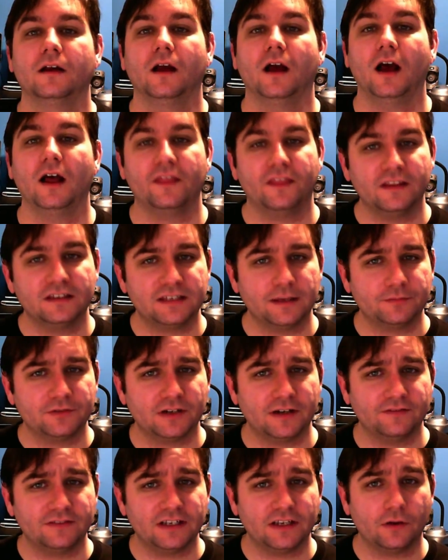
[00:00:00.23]
On this
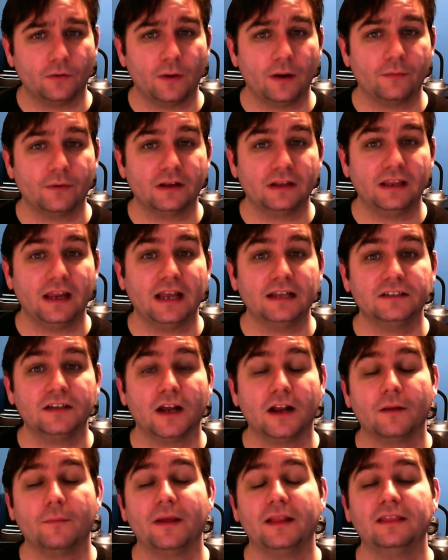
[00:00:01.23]
episode of TQA Weekly, I
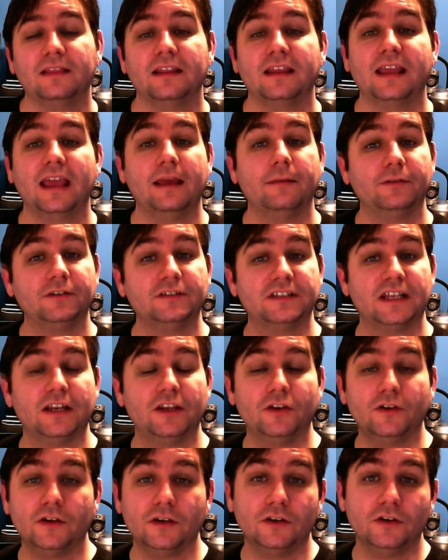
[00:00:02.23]
talk about the cables
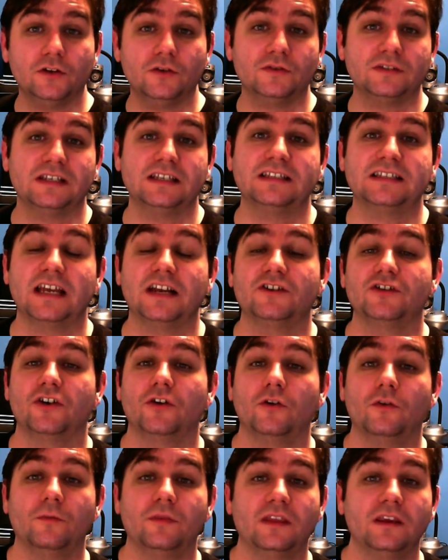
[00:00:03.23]
that you can use inside your
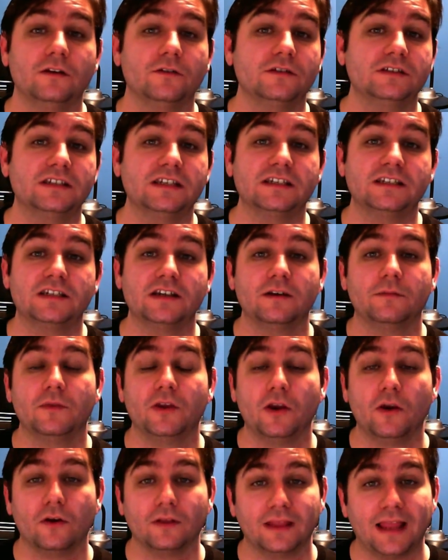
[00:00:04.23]
home theater system,
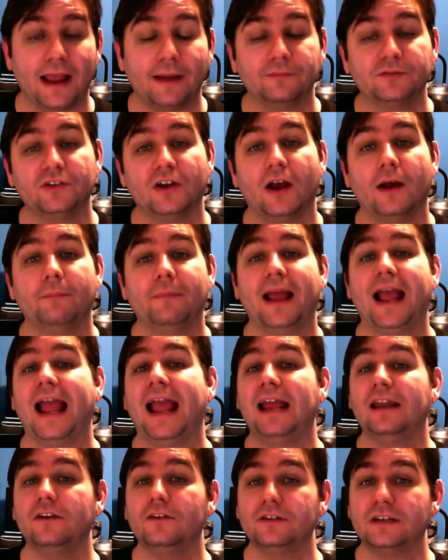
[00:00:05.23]
your laptop,
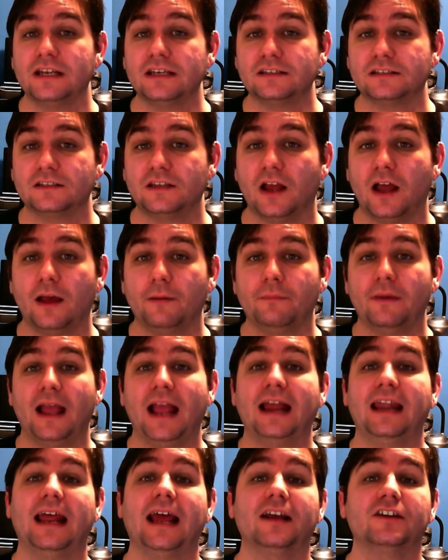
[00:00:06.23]
and your desktop,
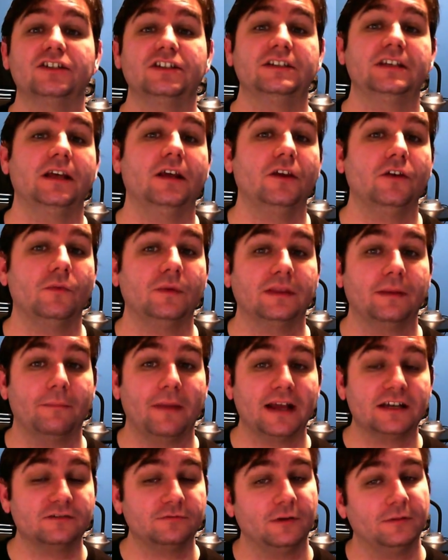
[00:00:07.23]
and actually tell you what the
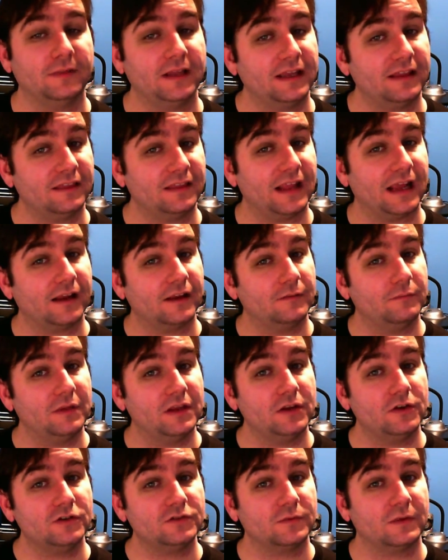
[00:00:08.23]
maximum length that can be
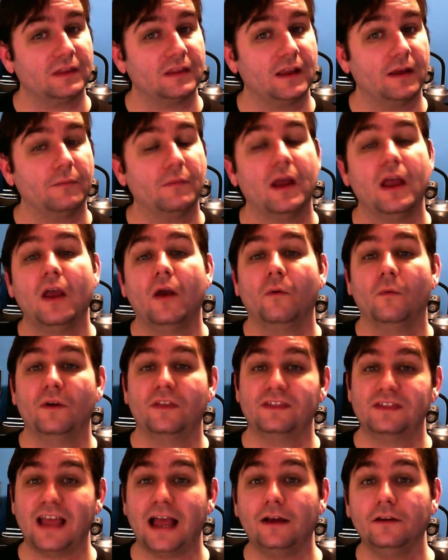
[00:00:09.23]
used with them
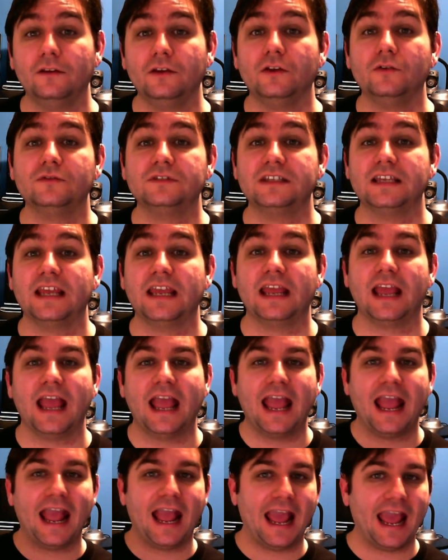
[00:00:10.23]
without using
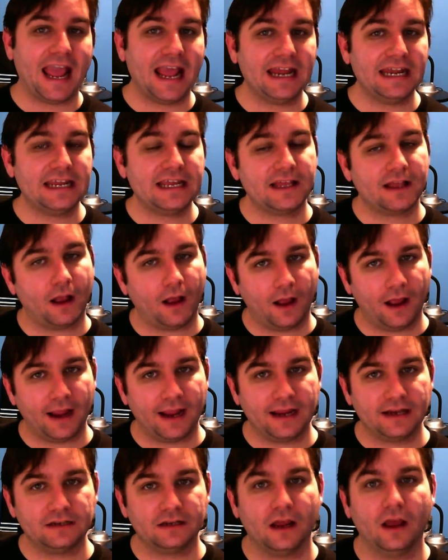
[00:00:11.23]
any
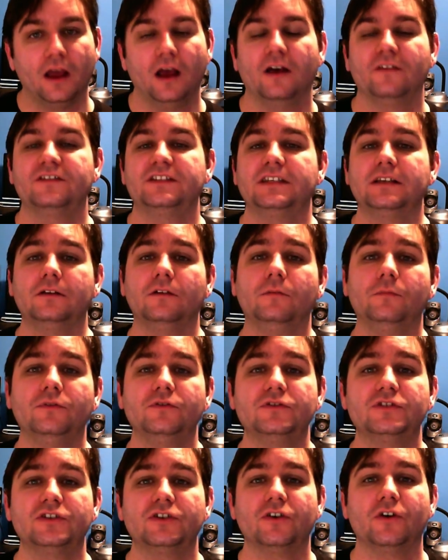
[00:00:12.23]
kind of signal
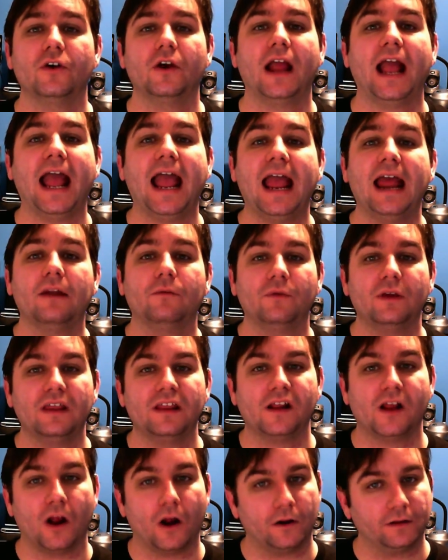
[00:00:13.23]
booster and
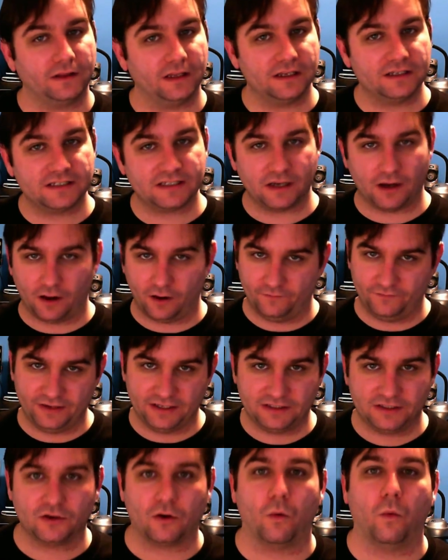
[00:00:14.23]
regardless of
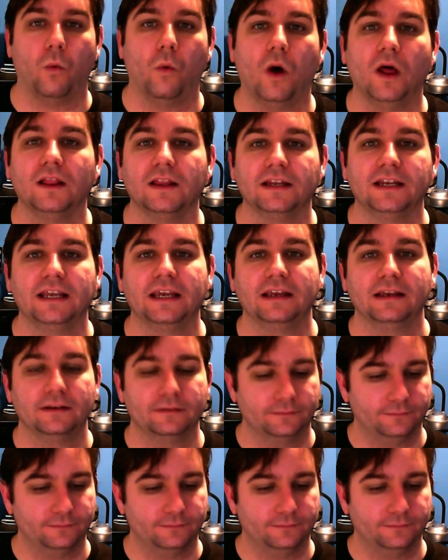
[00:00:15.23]
its quality.